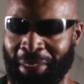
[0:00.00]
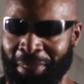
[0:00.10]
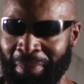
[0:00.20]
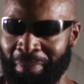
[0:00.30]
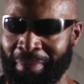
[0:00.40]

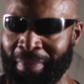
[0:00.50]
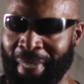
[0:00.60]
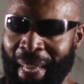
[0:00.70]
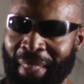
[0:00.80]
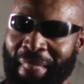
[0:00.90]

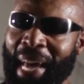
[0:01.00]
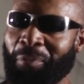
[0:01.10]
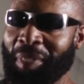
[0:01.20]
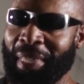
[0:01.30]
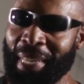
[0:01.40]
And
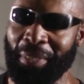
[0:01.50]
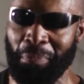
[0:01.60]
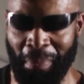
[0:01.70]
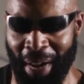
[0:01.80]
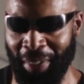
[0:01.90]
that was his
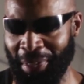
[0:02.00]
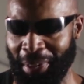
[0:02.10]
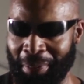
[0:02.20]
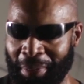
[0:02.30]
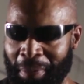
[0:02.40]

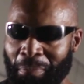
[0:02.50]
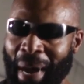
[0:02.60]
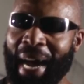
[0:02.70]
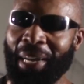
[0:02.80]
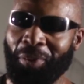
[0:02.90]
mother,
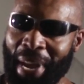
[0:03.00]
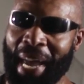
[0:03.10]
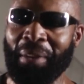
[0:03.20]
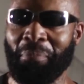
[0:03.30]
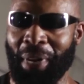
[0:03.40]
my
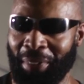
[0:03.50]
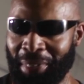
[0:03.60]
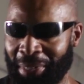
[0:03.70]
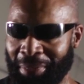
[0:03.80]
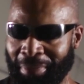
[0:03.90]
grandmother.